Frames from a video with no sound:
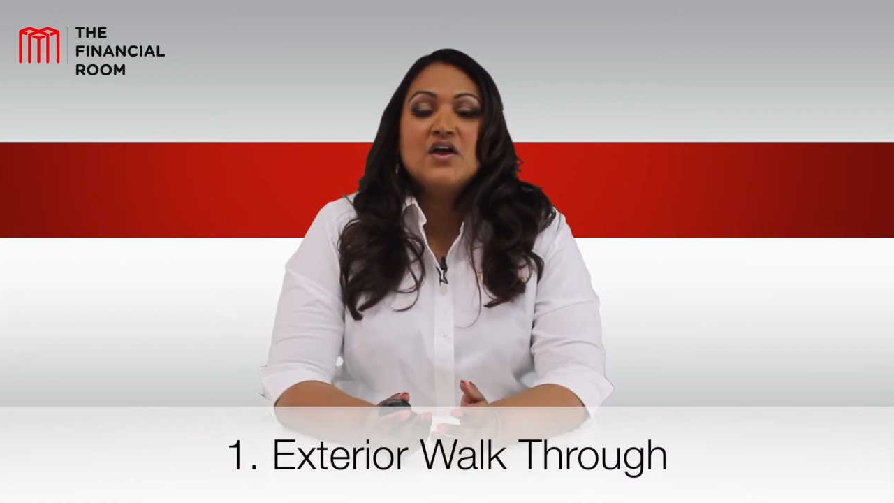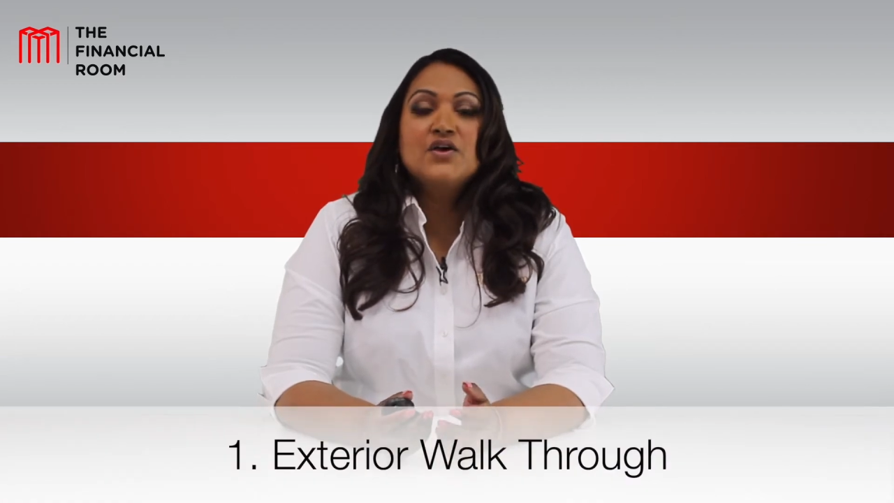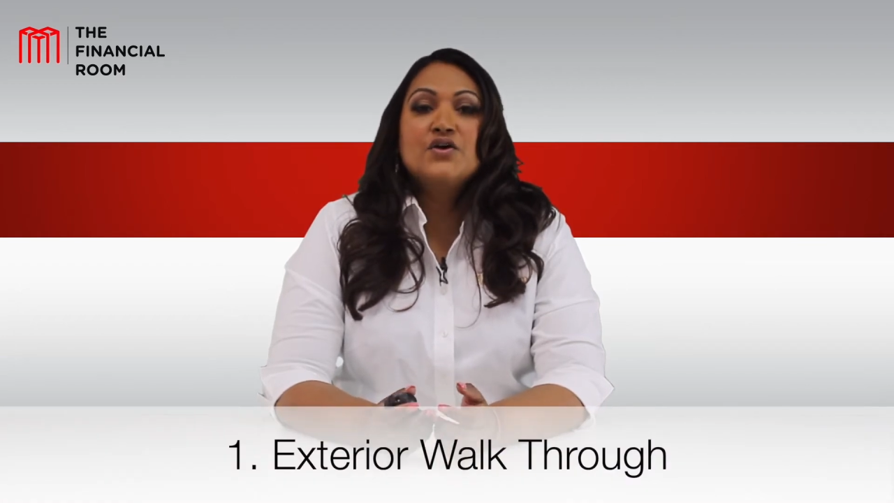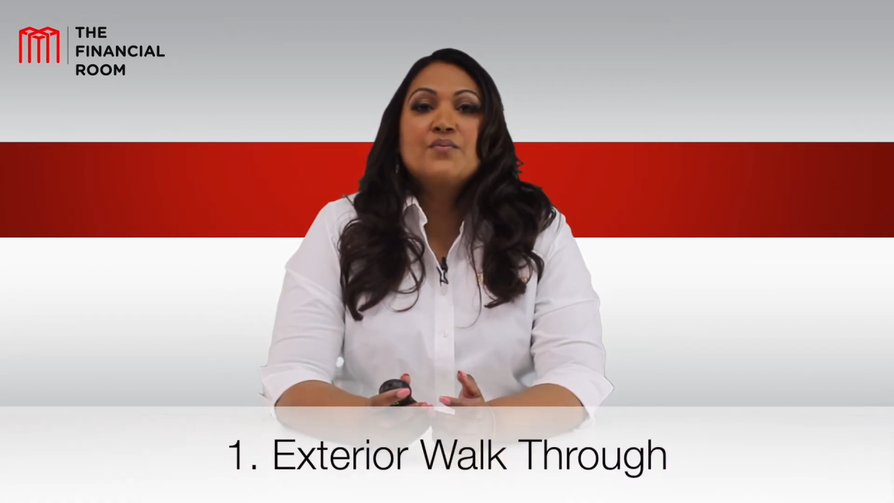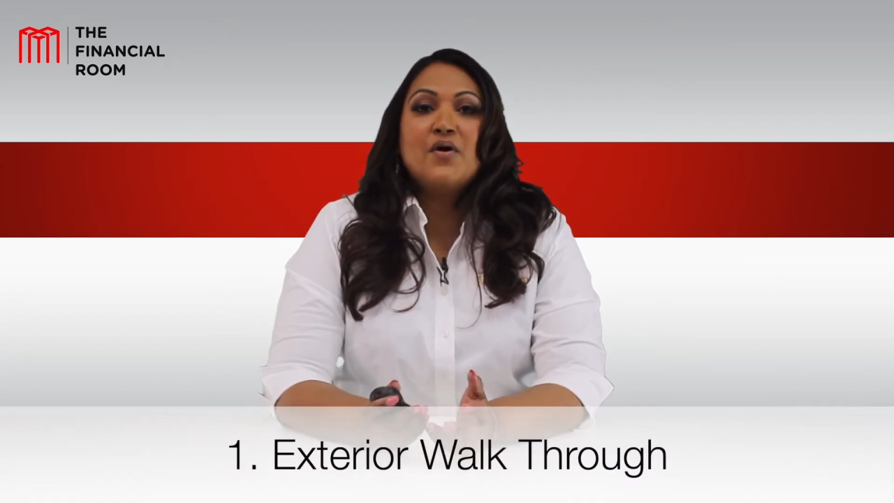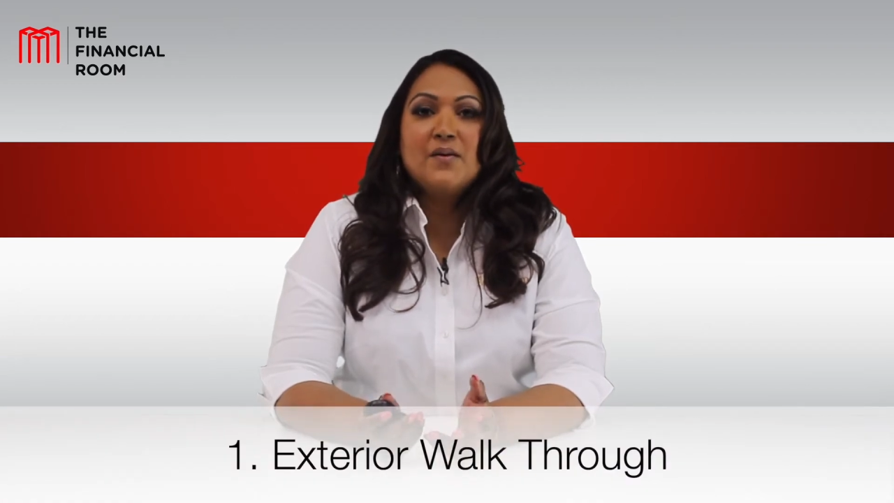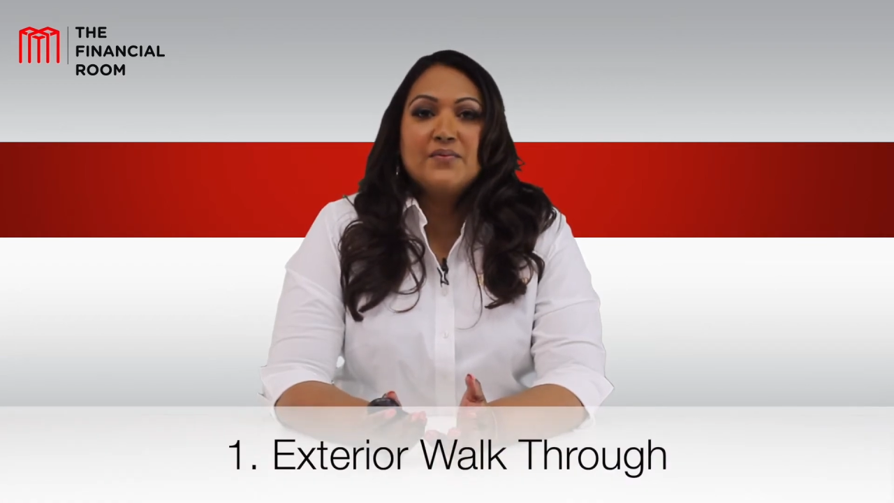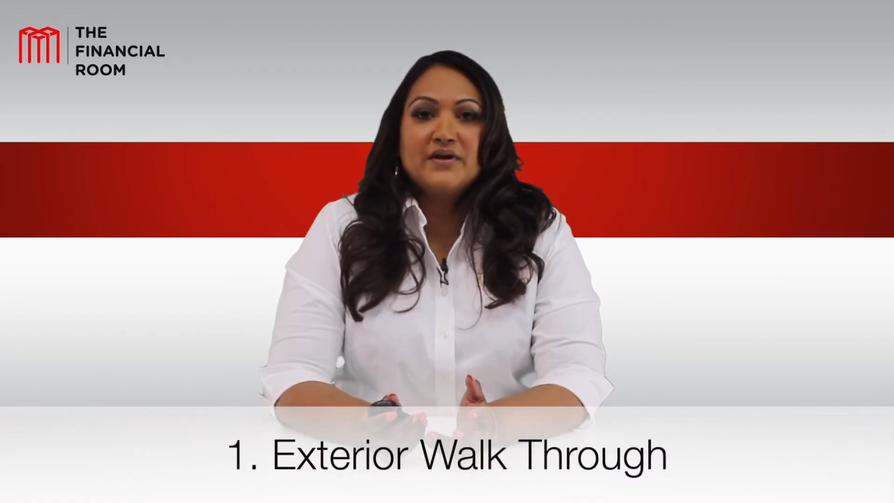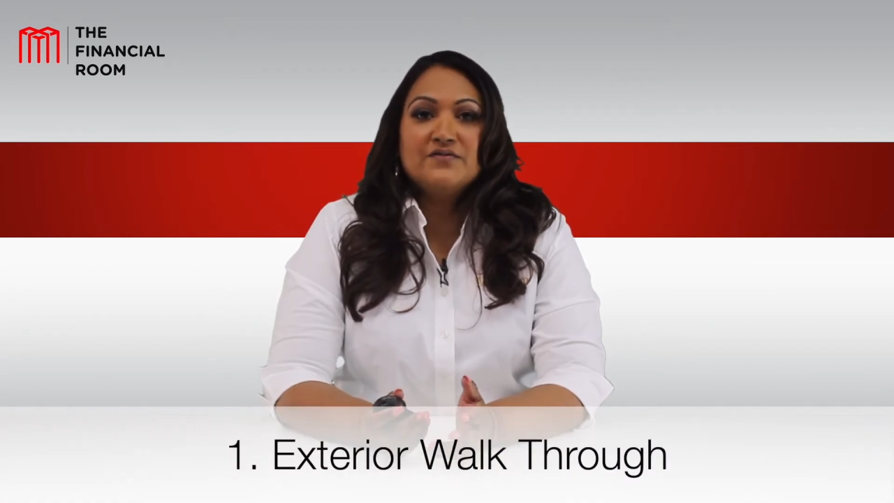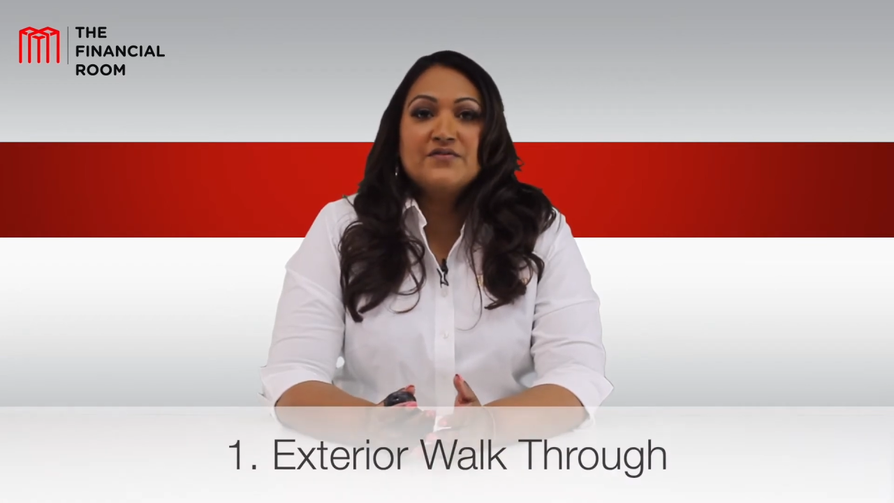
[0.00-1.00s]
your
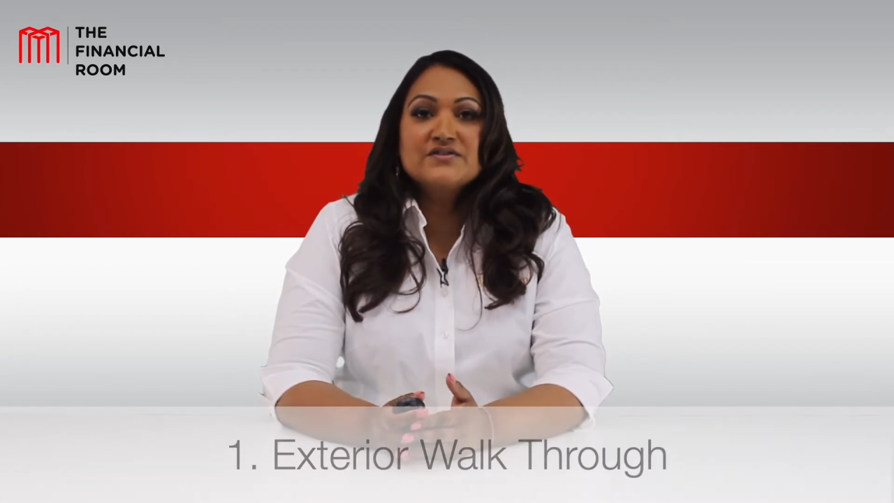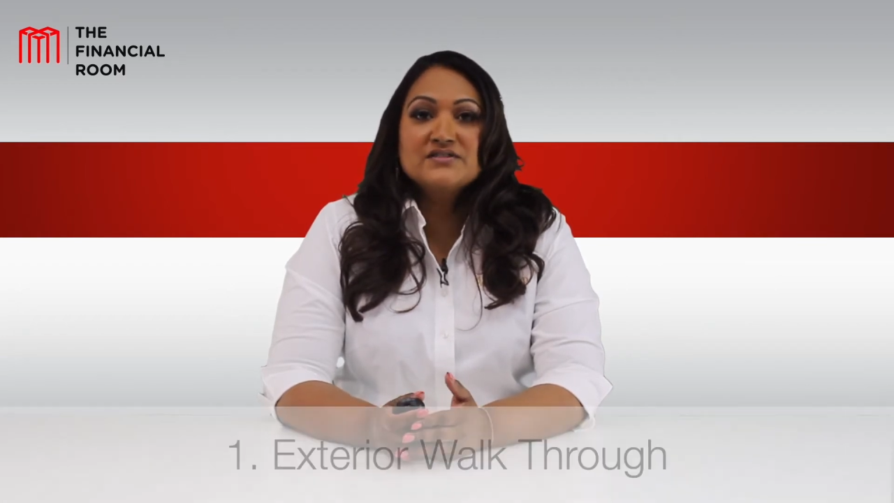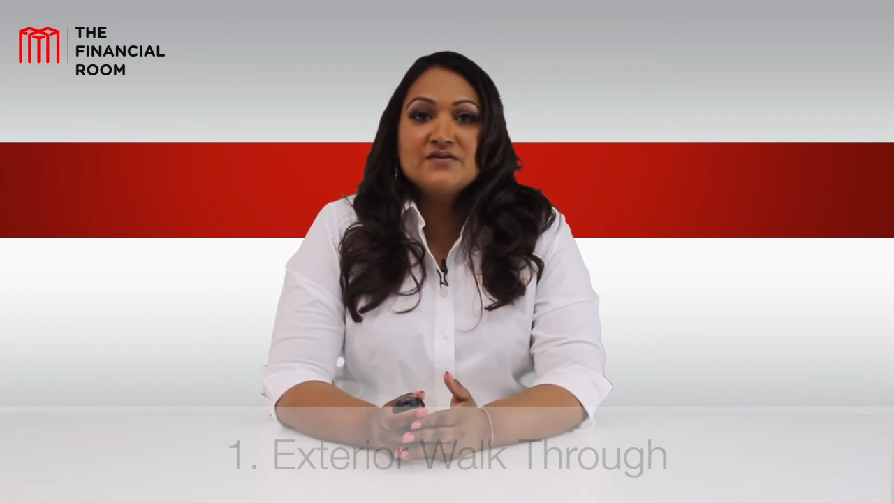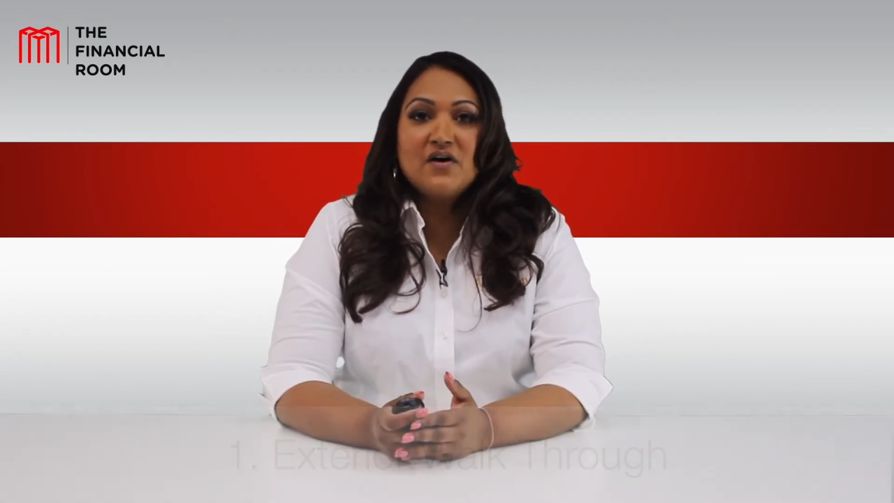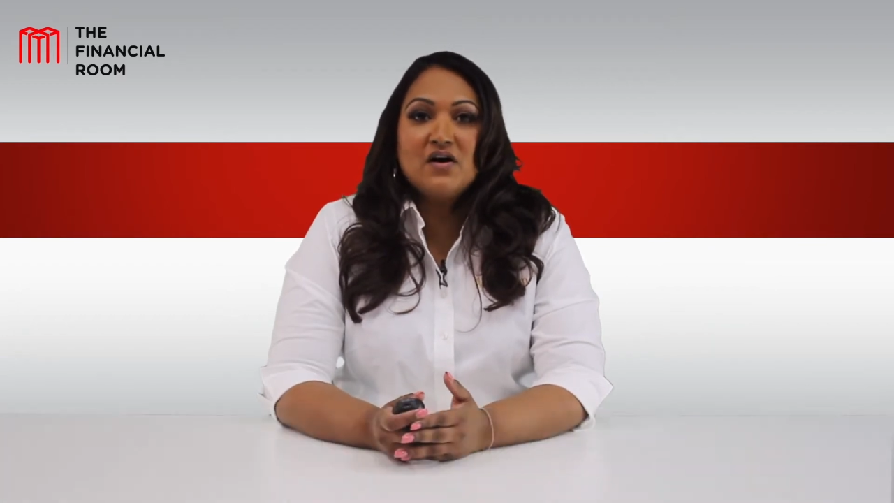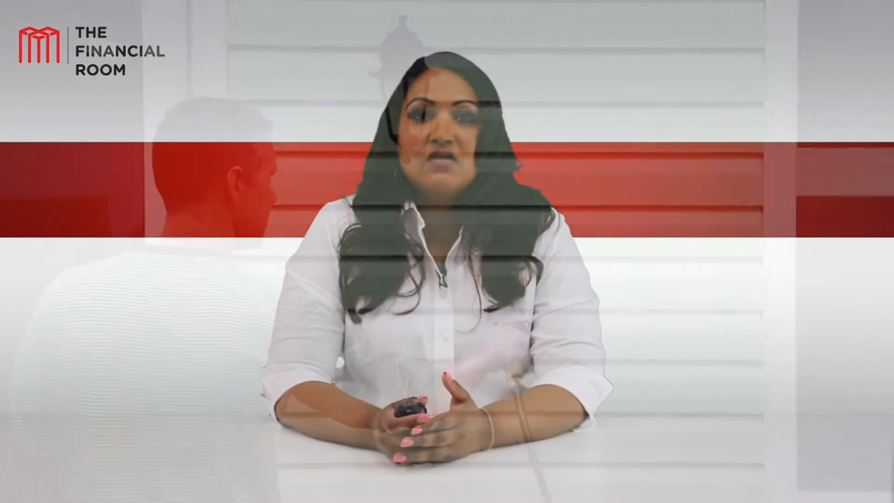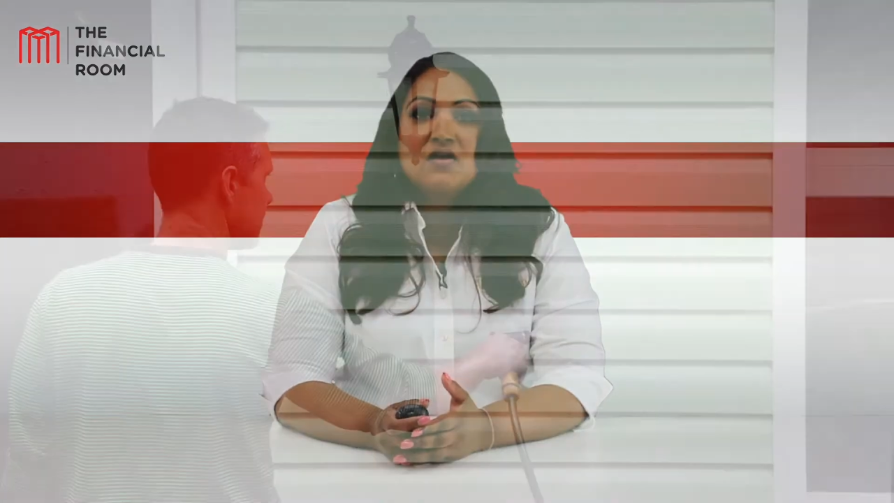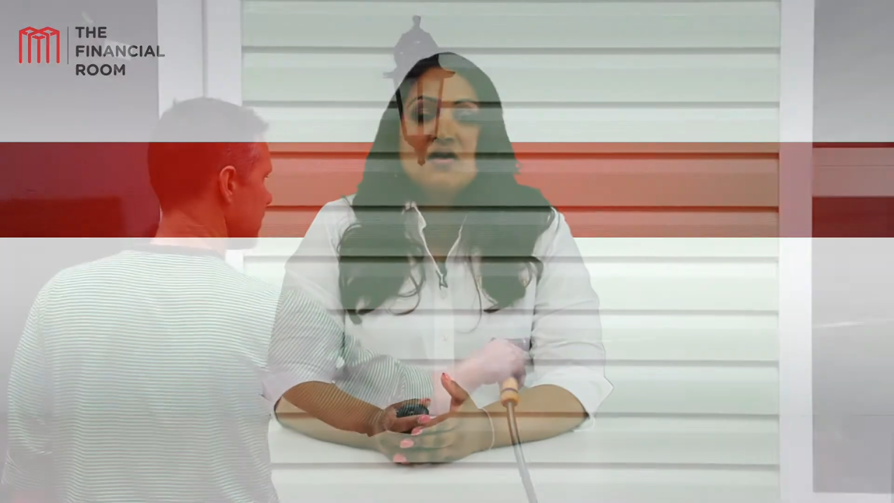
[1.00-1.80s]
property. First of all,